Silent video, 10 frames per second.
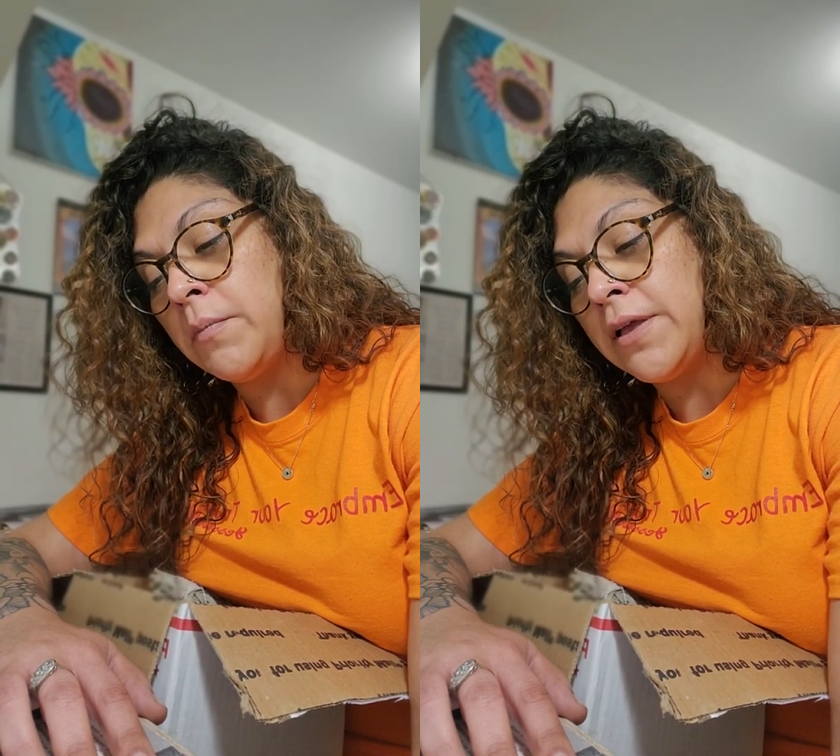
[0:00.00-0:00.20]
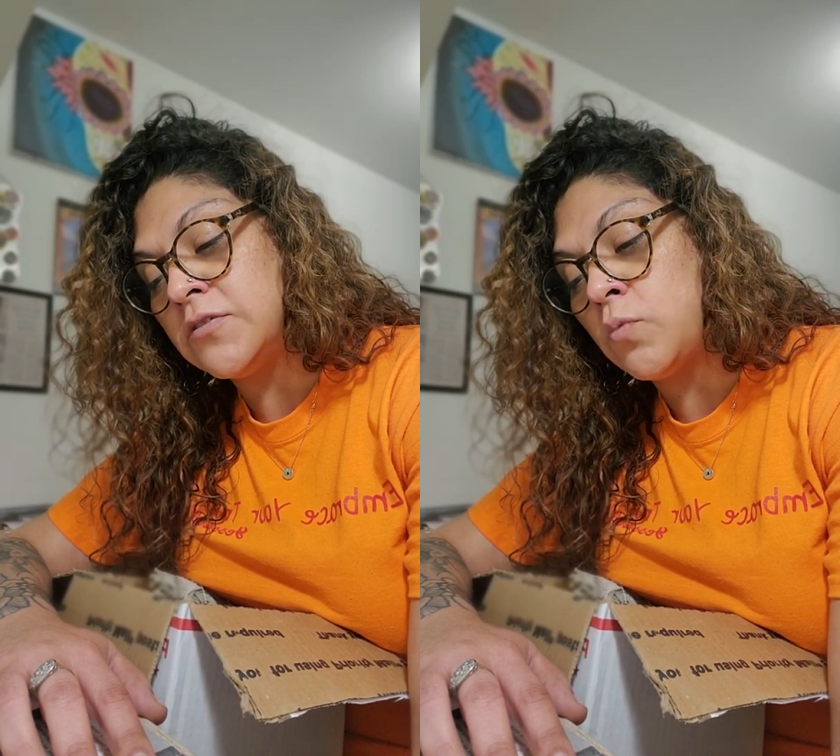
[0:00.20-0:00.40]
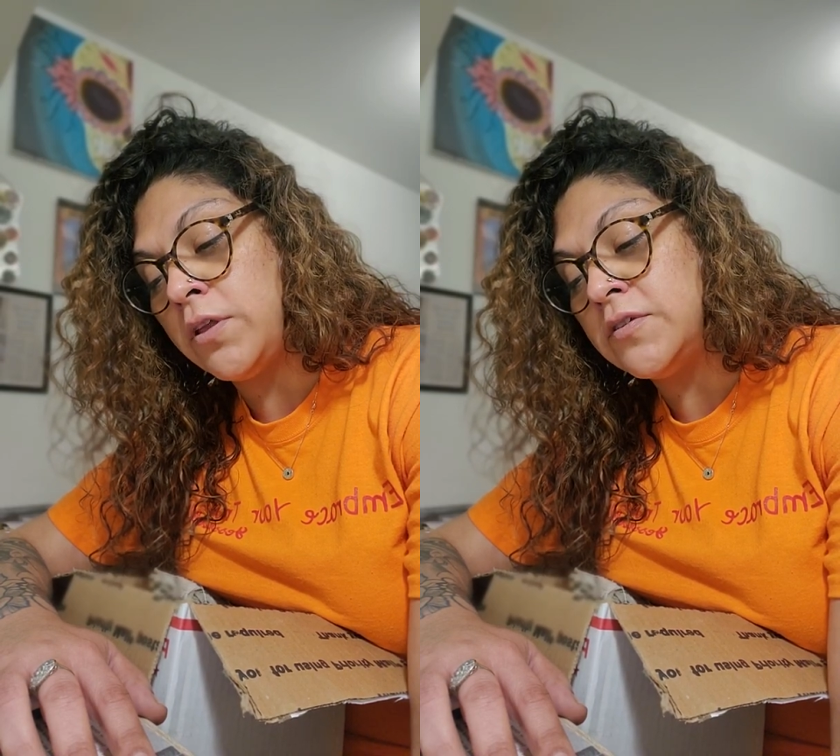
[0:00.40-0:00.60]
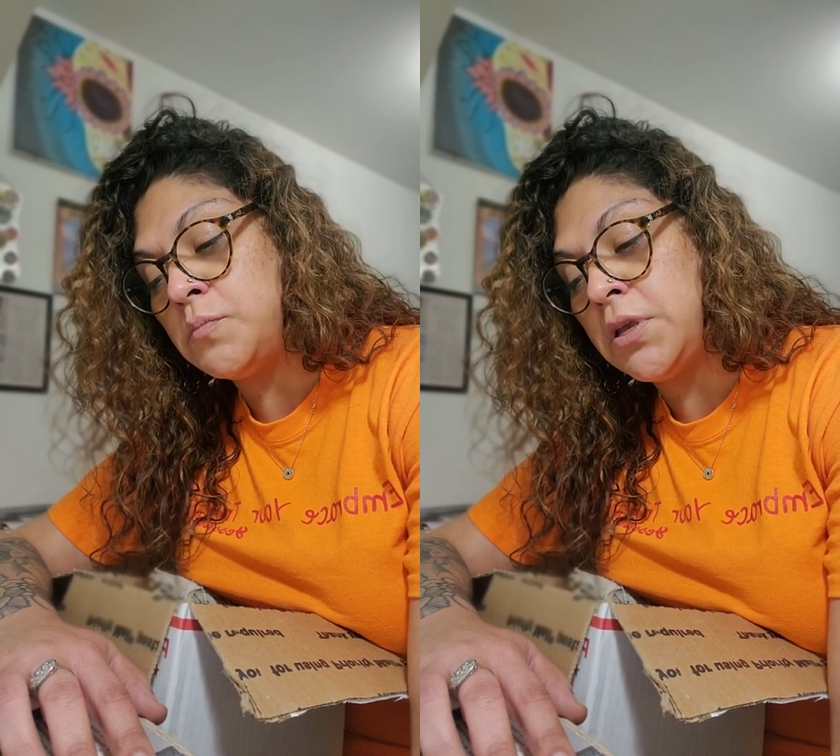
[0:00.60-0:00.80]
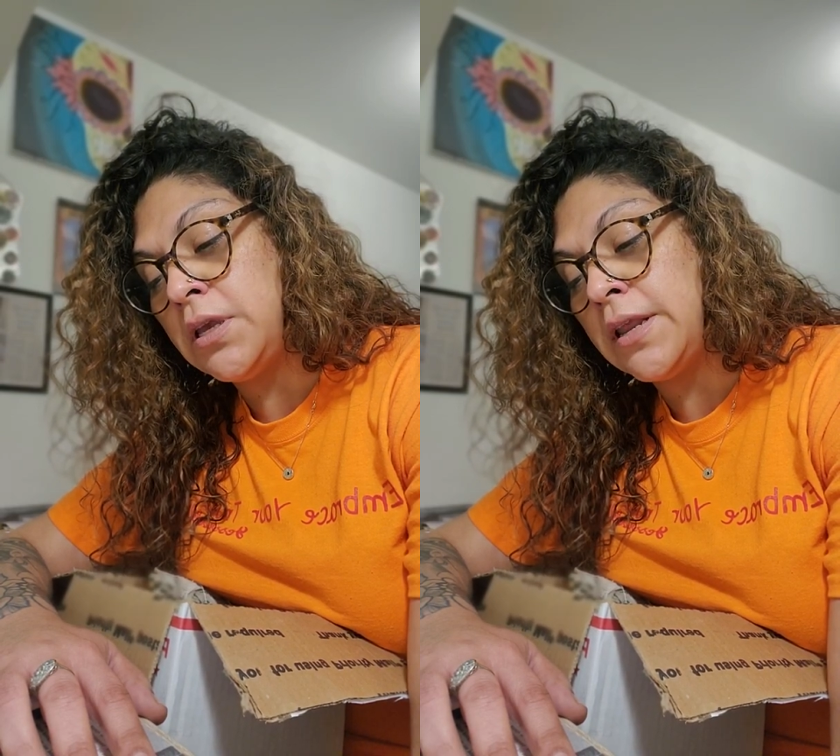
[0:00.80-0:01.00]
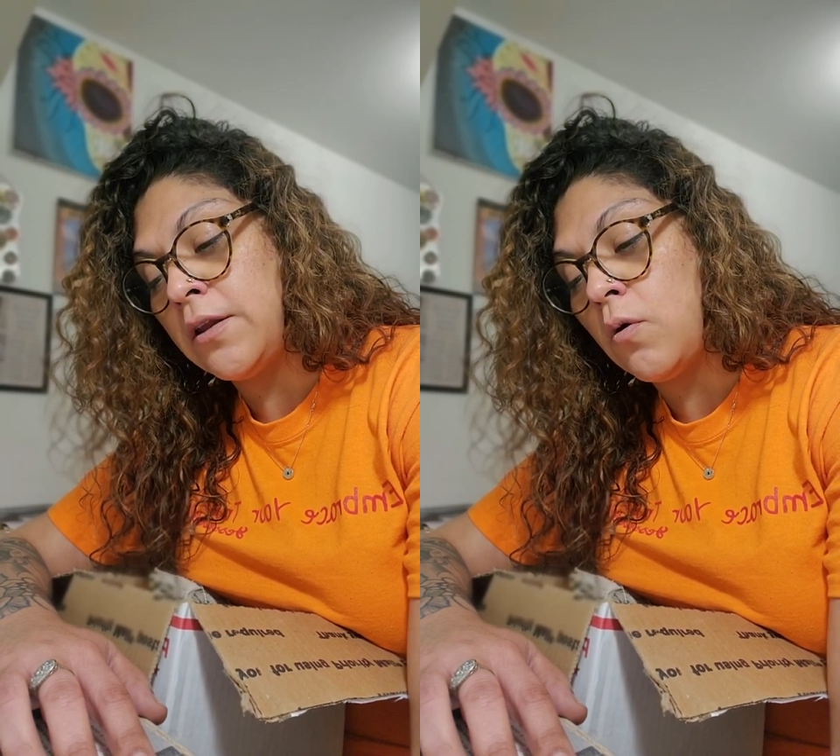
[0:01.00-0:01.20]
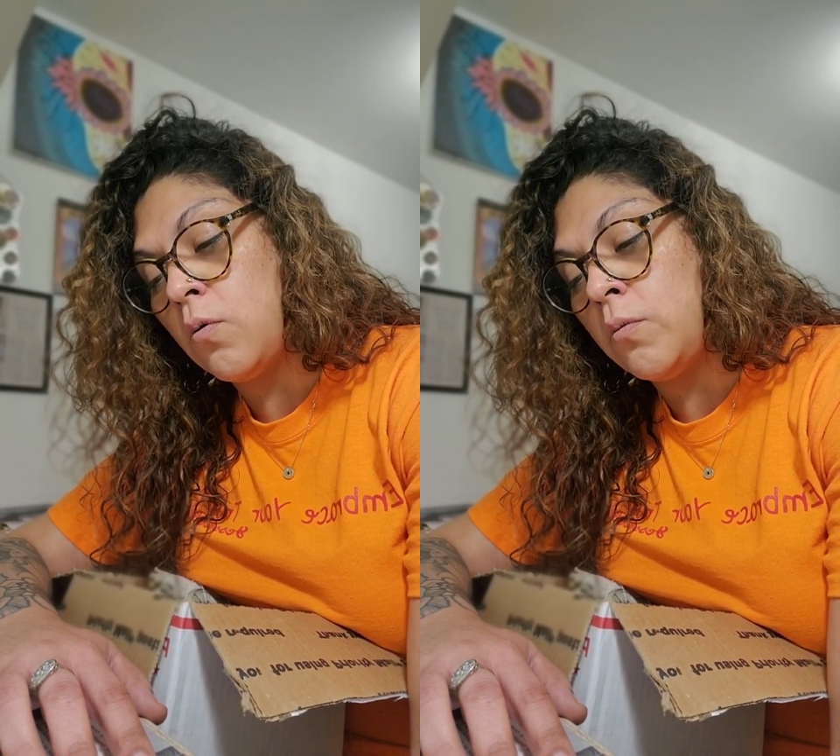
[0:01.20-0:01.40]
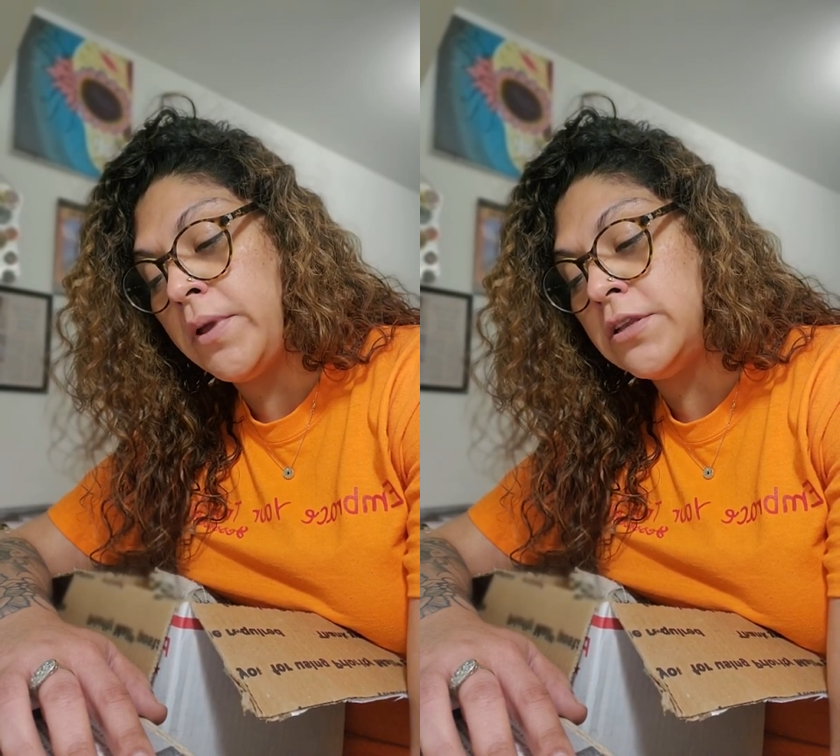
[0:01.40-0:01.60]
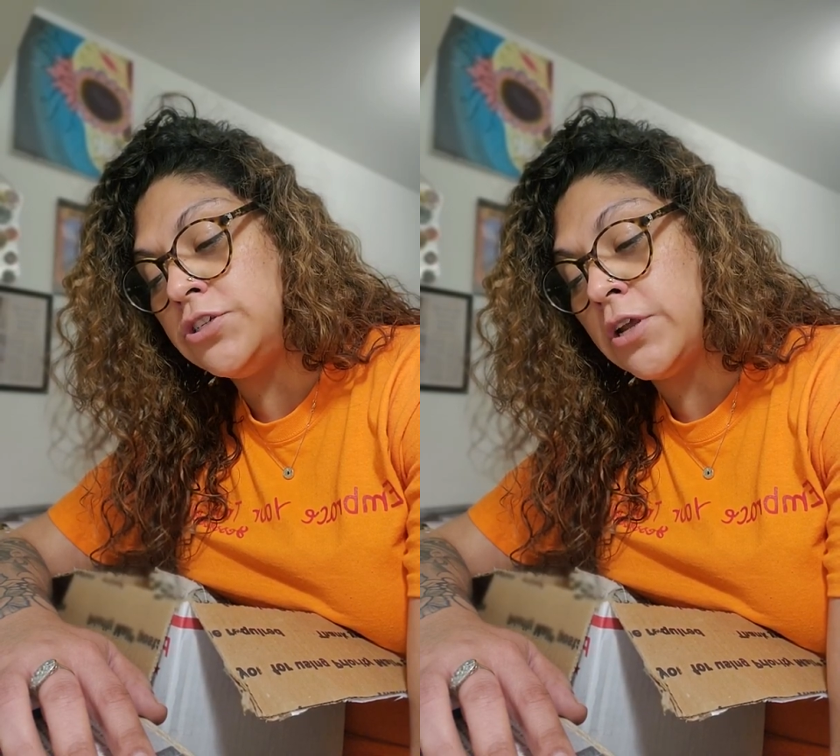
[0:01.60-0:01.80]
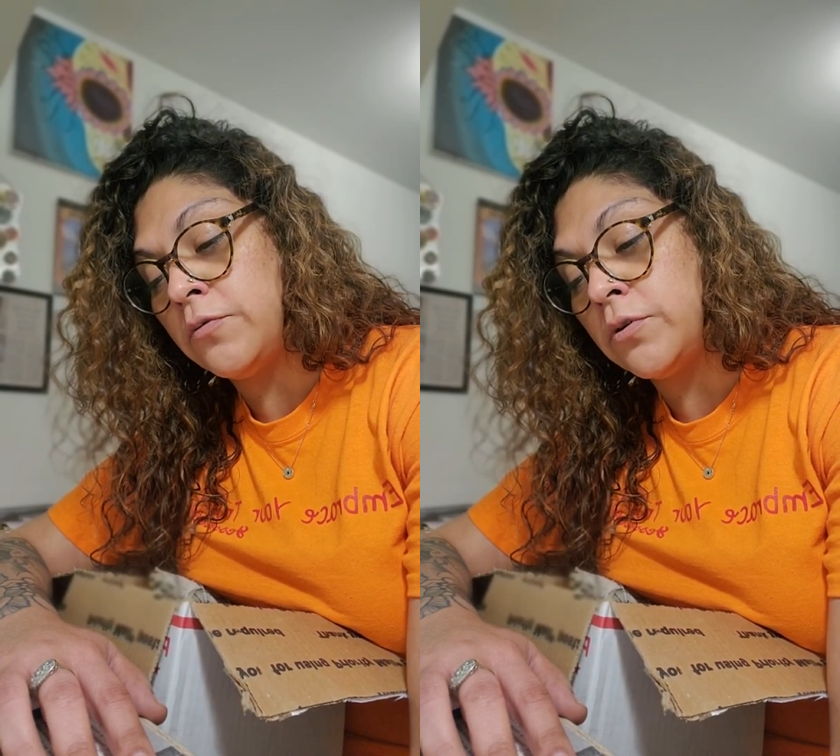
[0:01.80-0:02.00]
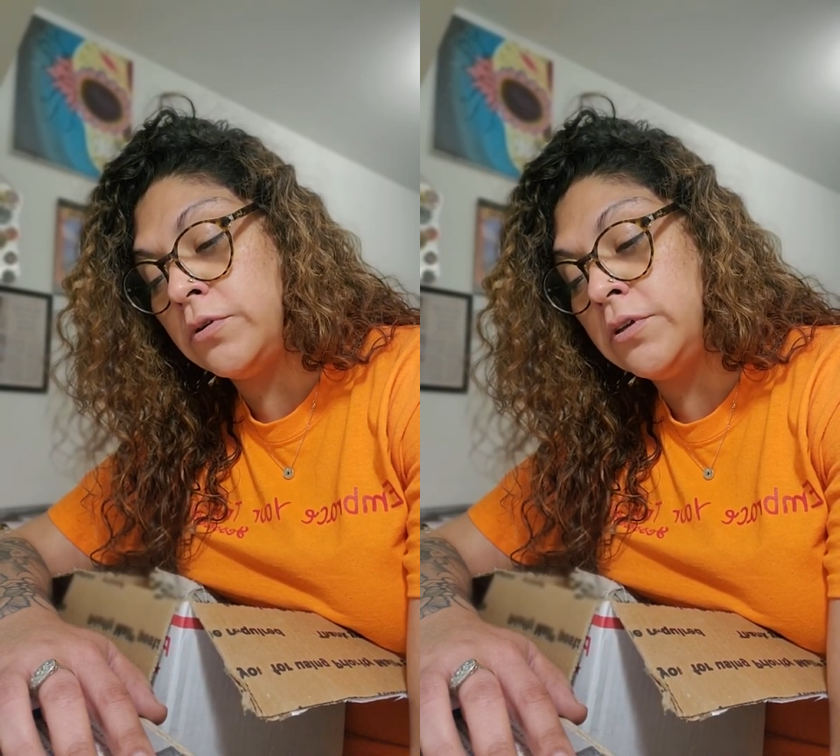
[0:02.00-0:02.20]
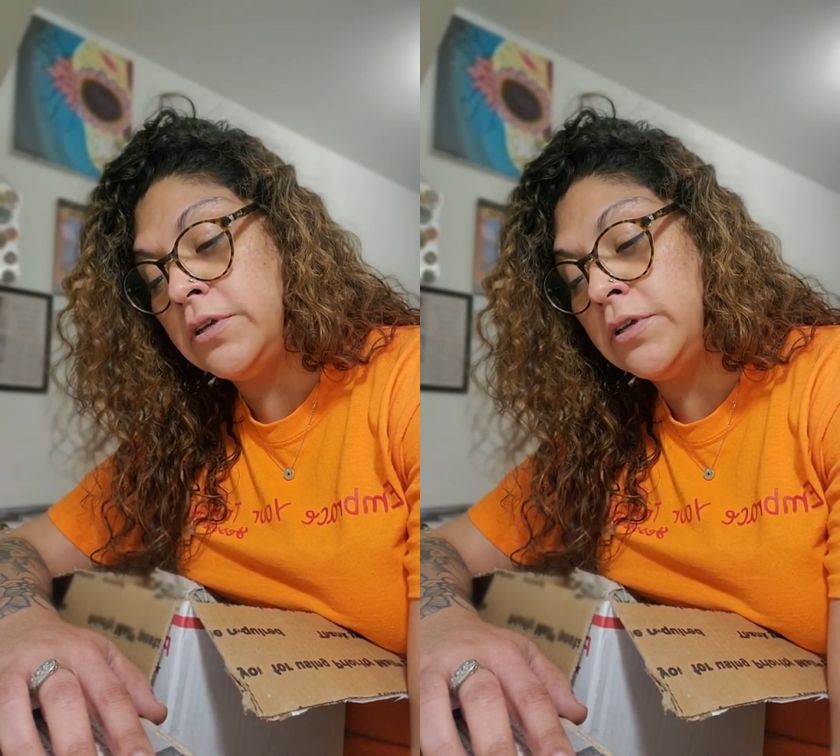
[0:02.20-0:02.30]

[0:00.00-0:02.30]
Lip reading: as well as being at home in general.